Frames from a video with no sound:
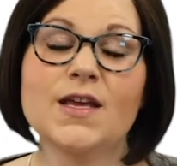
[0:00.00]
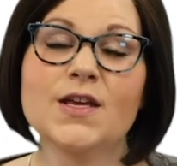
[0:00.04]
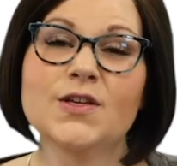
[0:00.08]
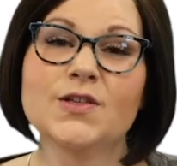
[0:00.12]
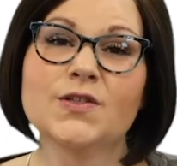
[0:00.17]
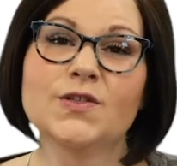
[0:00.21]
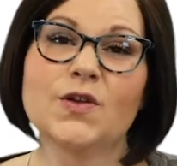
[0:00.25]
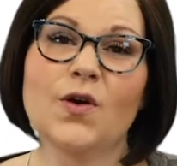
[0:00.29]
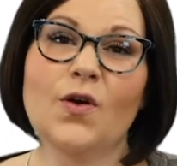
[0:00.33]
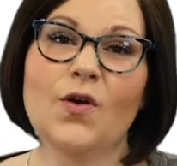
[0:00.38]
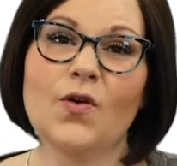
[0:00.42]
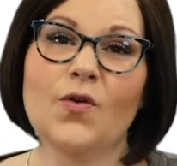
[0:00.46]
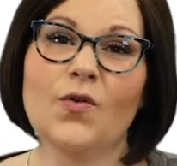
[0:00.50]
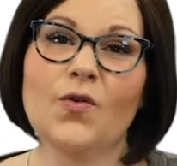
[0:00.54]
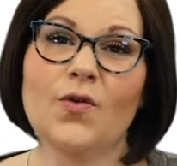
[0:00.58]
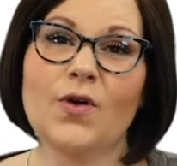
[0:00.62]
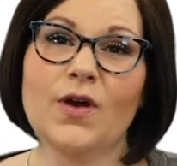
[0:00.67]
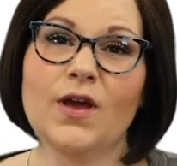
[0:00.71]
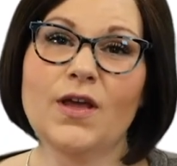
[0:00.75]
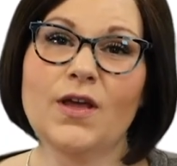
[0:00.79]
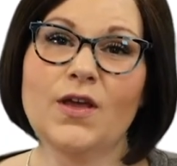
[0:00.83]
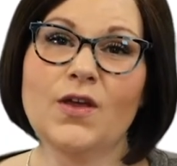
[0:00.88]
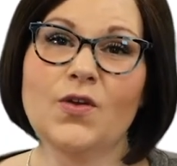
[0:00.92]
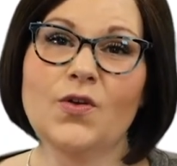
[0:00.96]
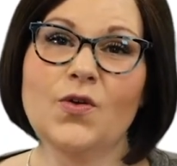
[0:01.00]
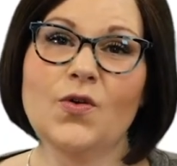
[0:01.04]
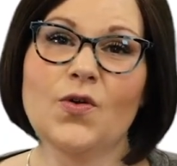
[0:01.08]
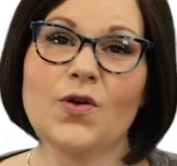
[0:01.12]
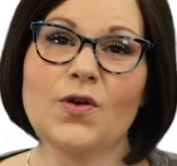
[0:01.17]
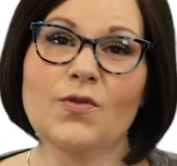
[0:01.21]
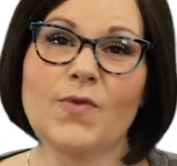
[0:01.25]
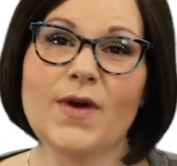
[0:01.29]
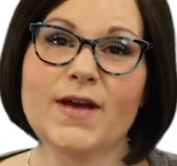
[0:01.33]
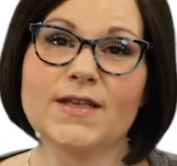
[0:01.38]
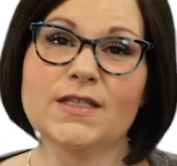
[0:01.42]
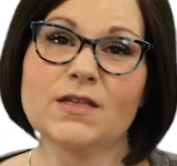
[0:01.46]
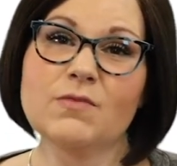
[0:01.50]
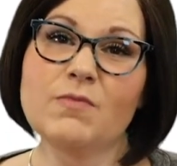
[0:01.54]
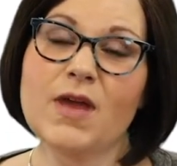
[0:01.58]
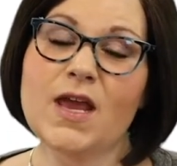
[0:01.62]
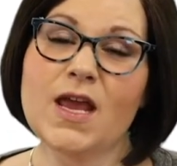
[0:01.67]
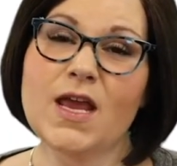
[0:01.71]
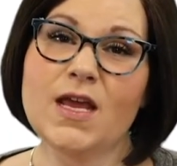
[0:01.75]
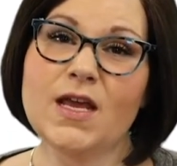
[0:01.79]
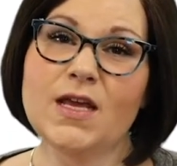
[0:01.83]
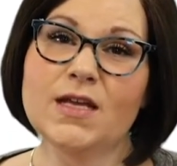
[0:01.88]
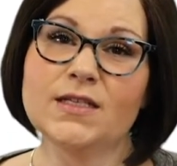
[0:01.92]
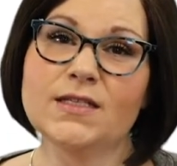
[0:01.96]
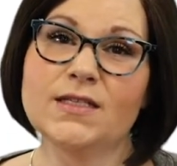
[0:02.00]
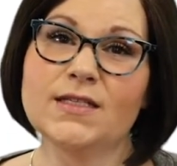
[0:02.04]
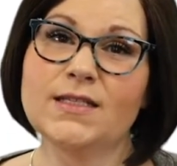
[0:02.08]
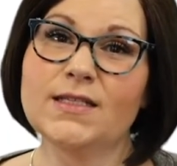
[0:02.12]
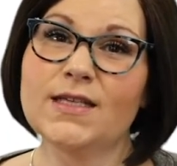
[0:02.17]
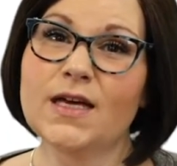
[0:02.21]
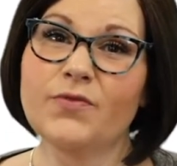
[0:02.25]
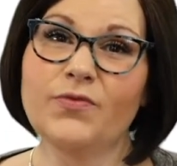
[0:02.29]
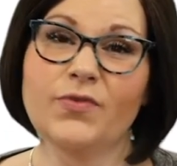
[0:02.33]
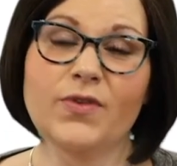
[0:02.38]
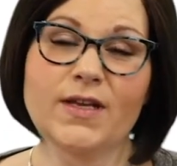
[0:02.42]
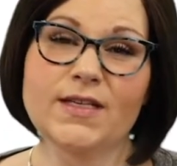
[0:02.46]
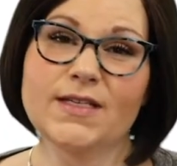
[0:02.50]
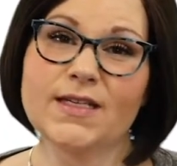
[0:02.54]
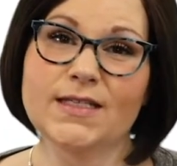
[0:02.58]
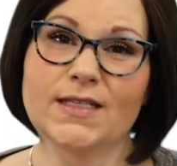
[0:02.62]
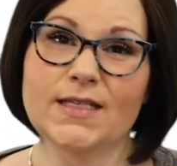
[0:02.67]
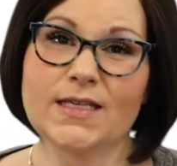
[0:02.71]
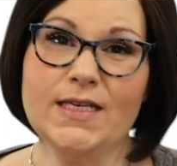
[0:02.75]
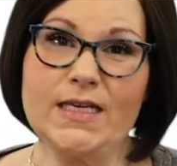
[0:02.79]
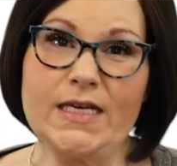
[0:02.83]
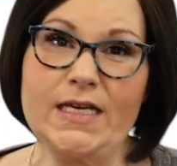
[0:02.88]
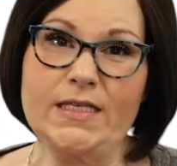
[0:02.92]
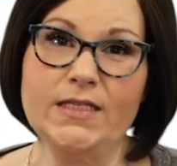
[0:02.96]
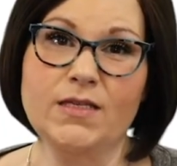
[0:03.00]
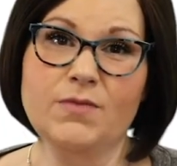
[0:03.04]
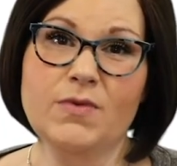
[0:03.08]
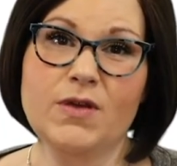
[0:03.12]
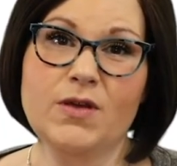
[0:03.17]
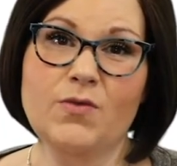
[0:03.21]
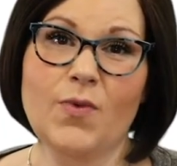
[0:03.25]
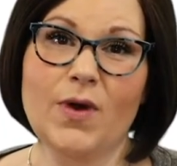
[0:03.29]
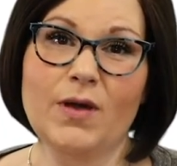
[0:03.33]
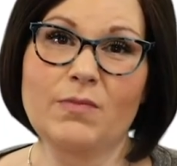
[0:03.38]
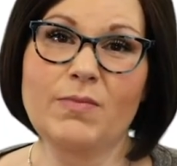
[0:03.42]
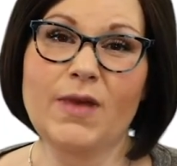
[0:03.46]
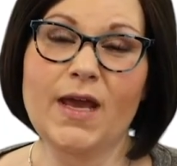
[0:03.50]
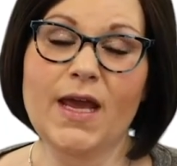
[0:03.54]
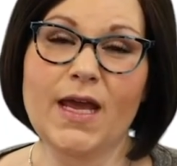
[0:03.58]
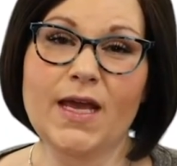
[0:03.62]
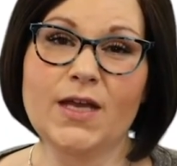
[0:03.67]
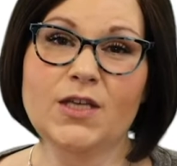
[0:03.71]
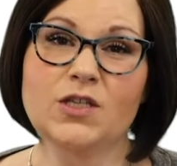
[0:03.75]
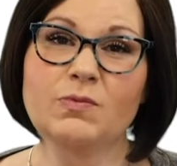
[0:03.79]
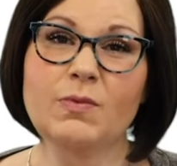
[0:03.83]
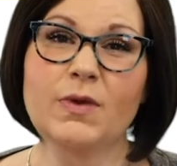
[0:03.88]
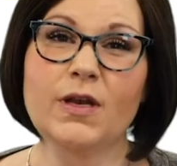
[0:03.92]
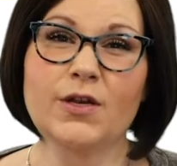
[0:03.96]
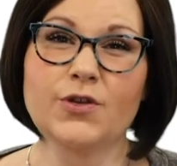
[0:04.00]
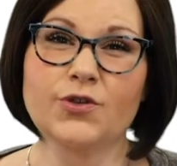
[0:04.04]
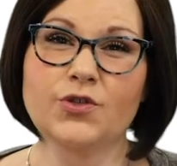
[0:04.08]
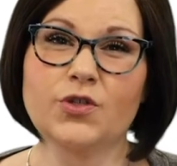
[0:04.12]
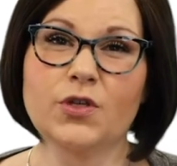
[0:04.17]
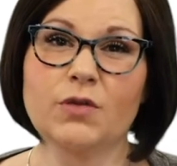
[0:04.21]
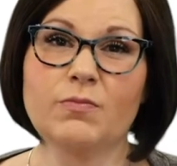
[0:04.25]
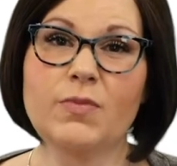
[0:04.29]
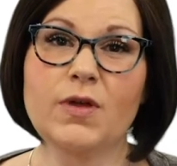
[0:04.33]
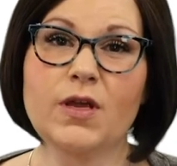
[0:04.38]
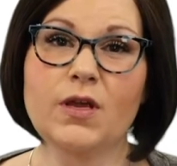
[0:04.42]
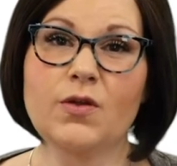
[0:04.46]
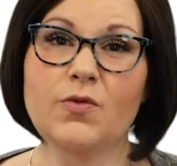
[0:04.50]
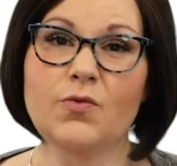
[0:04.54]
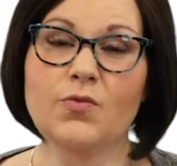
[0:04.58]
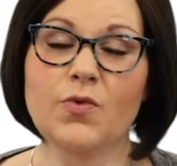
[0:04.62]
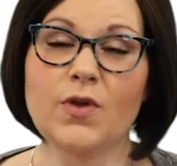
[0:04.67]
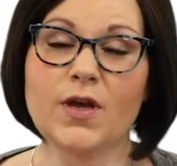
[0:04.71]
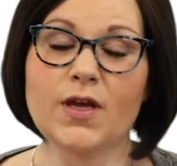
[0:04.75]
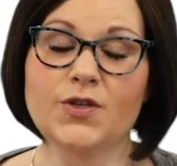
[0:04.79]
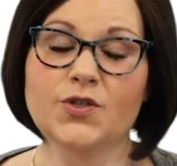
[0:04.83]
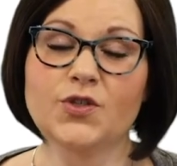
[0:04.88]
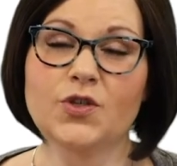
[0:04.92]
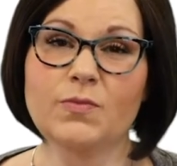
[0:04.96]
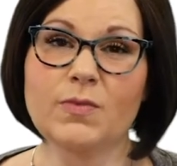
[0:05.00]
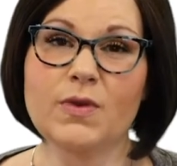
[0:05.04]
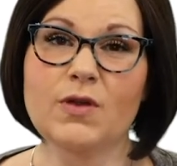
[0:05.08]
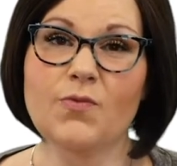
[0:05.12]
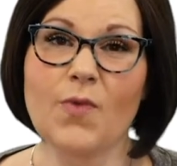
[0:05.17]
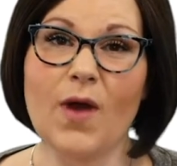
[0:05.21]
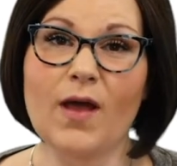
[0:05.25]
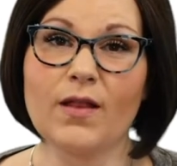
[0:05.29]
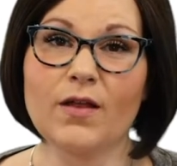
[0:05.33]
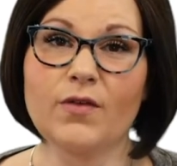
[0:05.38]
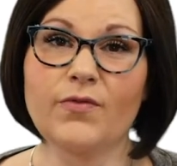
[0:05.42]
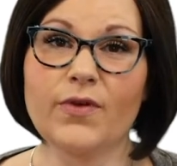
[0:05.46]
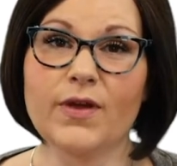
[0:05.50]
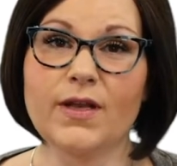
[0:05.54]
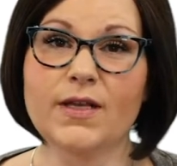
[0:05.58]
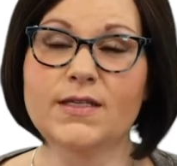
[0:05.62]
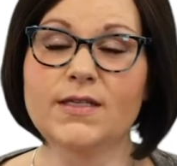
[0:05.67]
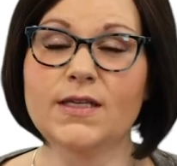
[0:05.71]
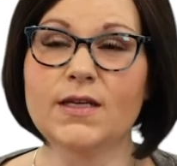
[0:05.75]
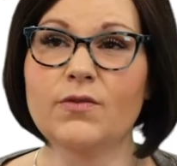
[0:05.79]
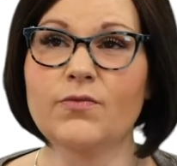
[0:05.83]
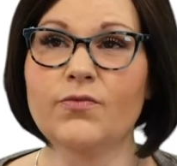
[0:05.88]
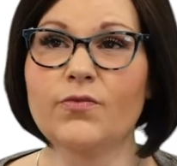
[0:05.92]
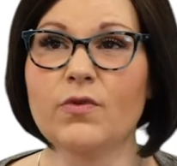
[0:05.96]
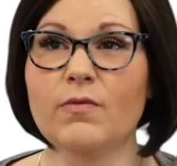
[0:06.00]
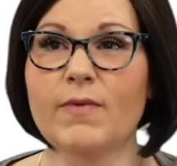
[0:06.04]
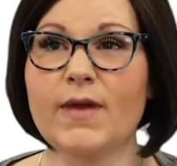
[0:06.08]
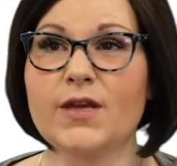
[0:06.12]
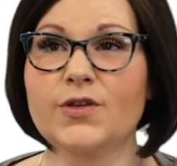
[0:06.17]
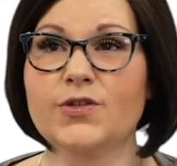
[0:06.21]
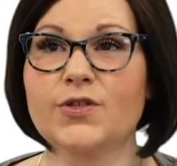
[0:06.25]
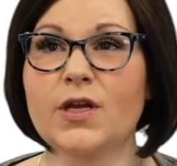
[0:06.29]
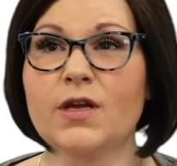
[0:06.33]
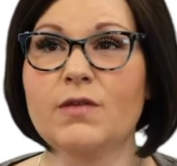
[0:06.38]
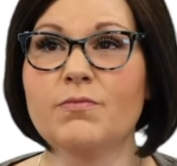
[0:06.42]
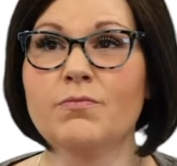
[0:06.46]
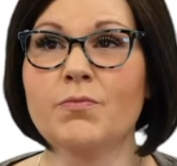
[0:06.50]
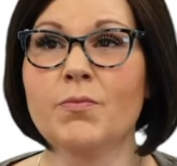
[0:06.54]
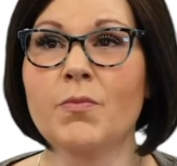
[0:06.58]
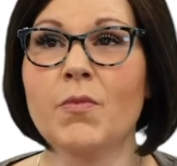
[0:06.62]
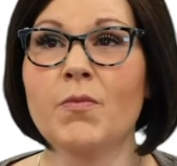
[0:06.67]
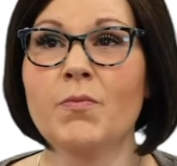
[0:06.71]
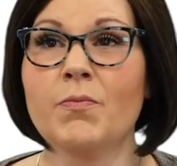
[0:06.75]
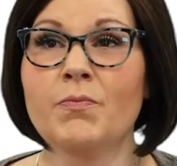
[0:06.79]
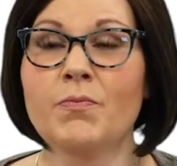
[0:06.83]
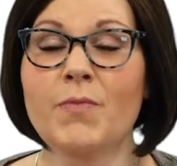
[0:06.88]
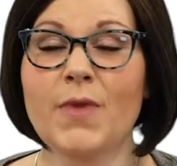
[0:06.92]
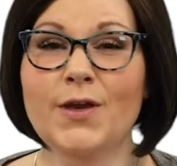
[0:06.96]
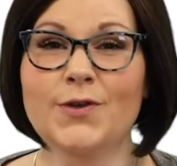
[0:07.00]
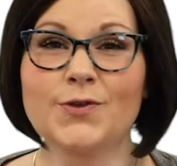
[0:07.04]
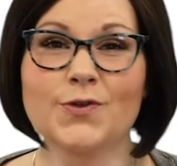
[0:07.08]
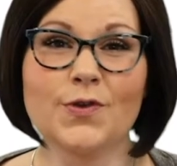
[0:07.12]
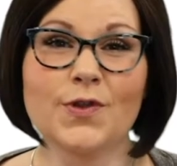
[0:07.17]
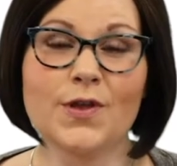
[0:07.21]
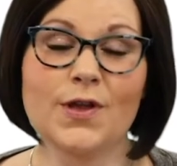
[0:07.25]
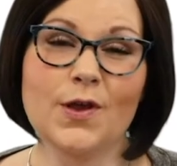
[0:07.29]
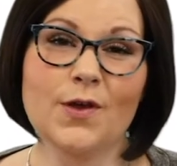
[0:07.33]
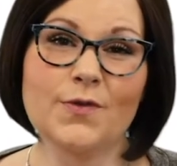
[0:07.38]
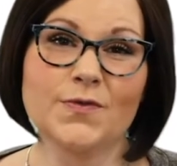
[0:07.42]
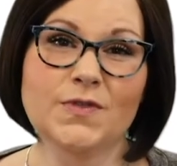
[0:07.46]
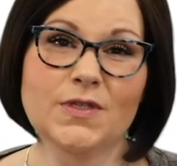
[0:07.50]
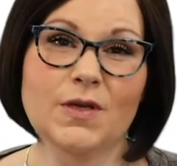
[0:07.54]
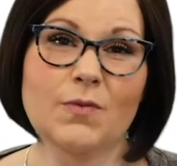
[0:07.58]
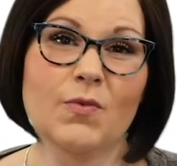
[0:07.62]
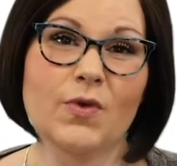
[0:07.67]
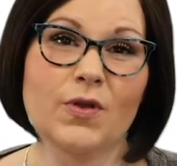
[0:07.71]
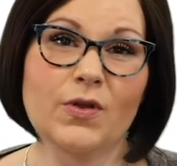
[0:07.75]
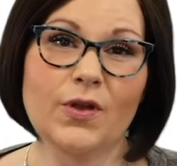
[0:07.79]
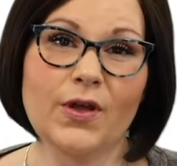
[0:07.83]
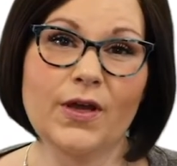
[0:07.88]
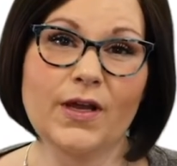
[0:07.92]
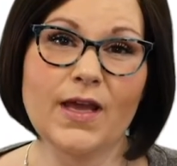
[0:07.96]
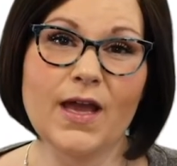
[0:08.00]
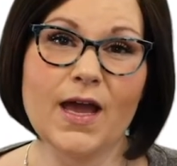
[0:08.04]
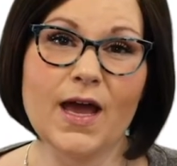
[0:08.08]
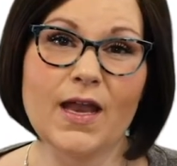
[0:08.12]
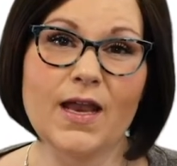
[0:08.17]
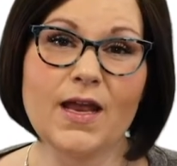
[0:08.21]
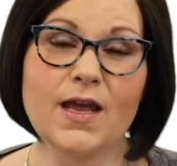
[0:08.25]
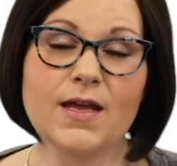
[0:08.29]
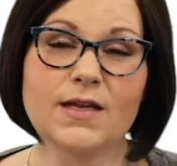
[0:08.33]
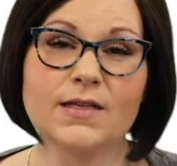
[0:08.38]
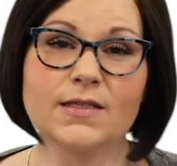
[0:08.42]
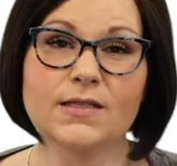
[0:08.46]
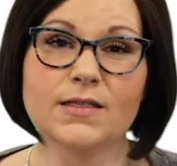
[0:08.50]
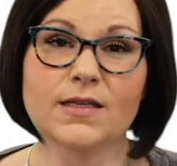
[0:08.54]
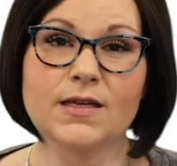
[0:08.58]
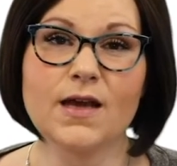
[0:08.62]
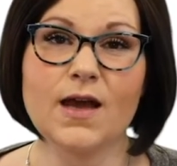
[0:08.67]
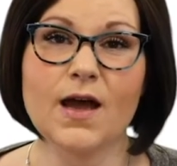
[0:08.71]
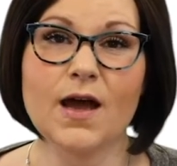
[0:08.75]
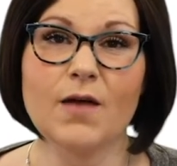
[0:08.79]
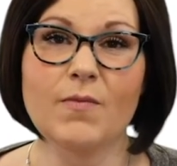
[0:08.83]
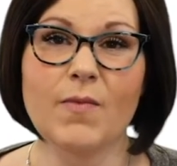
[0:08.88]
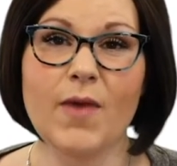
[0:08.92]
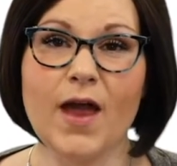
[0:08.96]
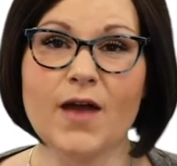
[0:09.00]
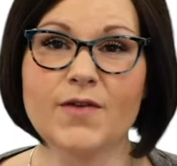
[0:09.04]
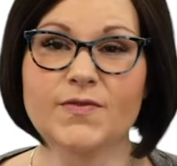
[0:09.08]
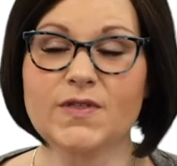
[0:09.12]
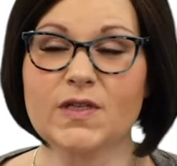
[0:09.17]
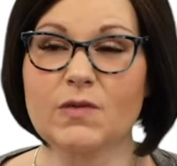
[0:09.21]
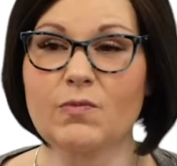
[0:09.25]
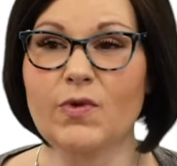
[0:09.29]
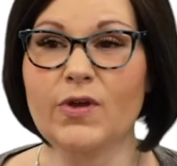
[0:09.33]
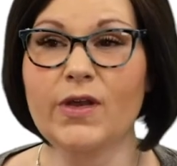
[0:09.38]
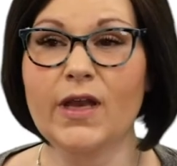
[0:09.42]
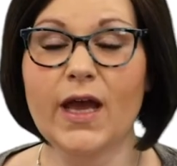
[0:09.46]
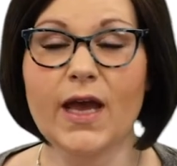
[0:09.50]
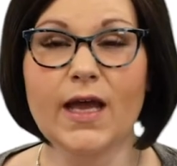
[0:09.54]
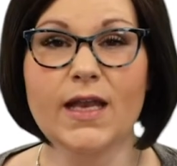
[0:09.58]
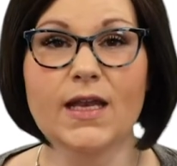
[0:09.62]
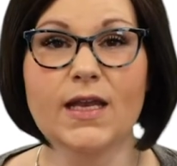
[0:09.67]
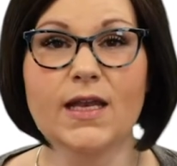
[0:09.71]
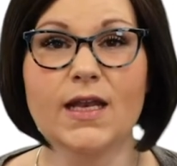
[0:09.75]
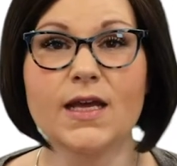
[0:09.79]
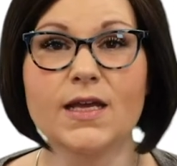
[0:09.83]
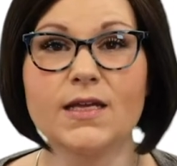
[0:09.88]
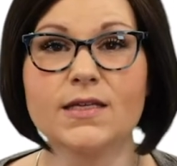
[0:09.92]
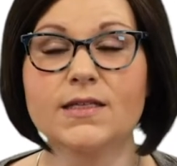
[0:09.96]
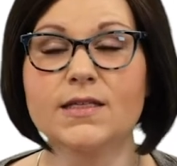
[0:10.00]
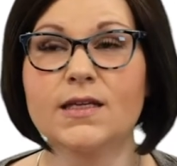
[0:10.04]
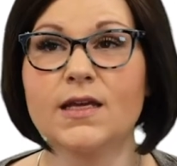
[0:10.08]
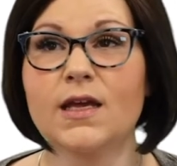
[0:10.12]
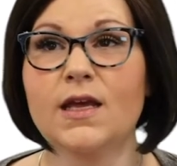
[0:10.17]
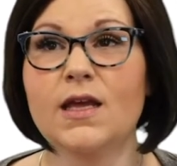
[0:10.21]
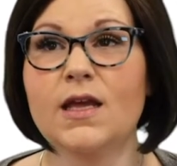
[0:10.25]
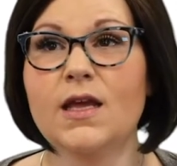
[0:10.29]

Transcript: So your resume definitely doesn't need to be one page, but it should be relevant information. Make sure that you have someone look at it, have someone edit it,